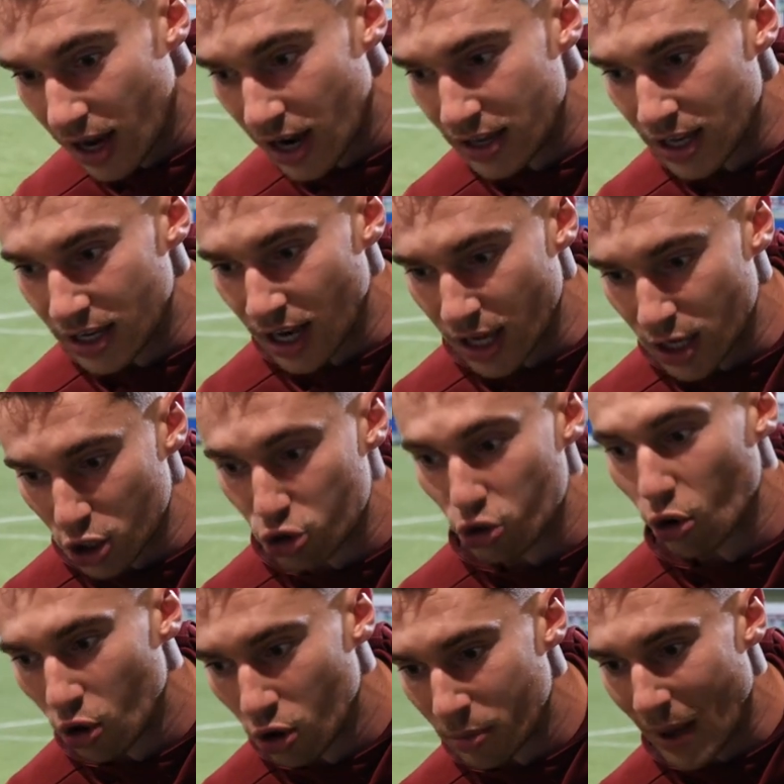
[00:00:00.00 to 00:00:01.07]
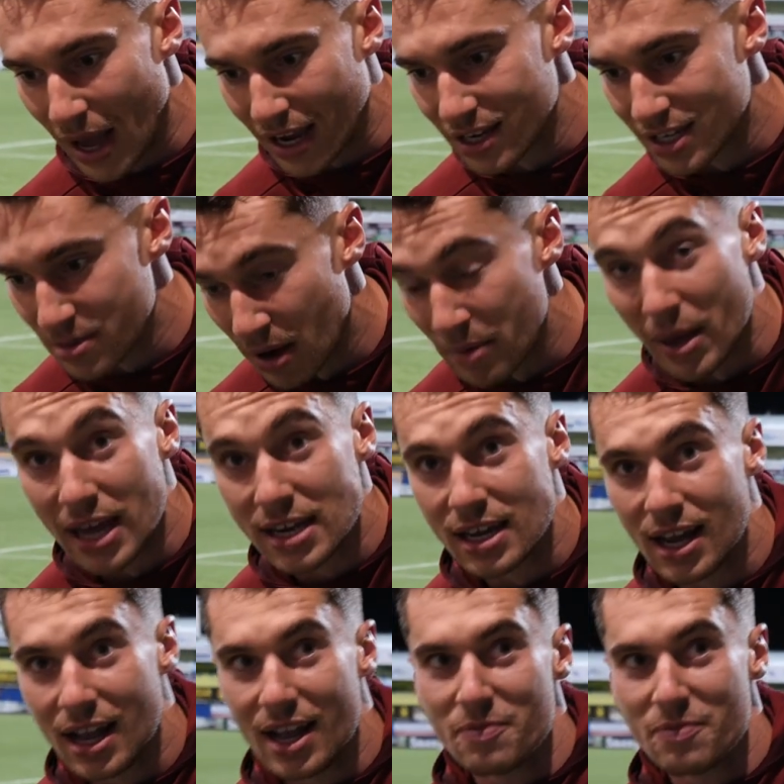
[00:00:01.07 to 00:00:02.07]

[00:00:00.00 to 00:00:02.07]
and then crawl back into my bed.